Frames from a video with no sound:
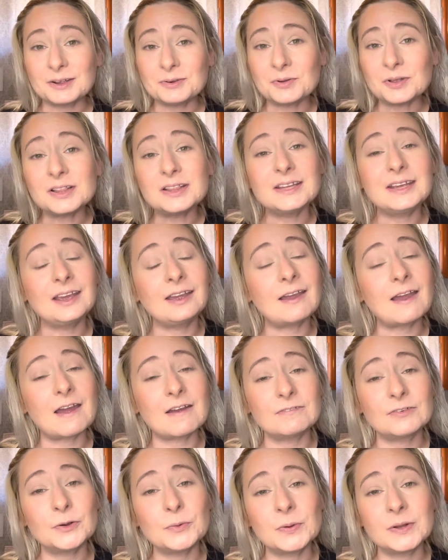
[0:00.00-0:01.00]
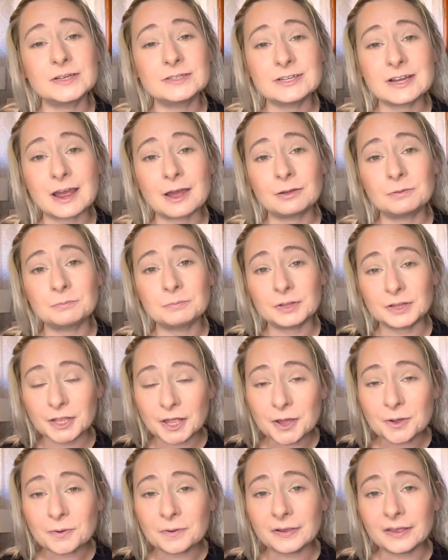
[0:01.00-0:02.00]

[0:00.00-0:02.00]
will link everyone down below